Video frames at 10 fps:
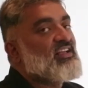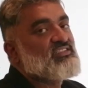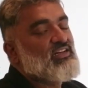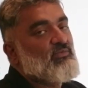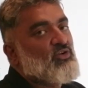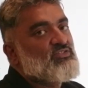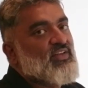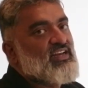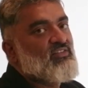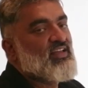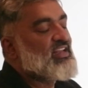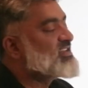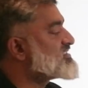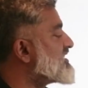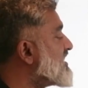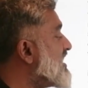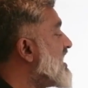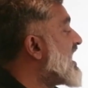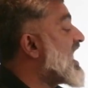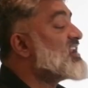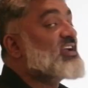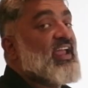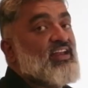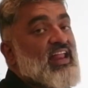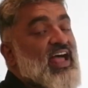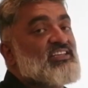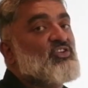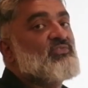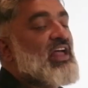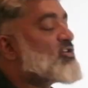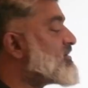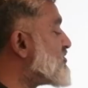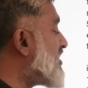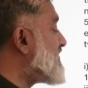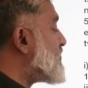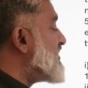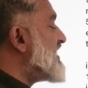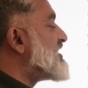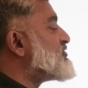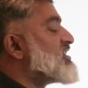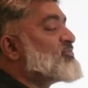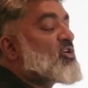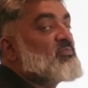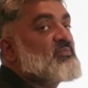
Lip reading: step was very, very easy. And again, as of now, I'm not fully into the problem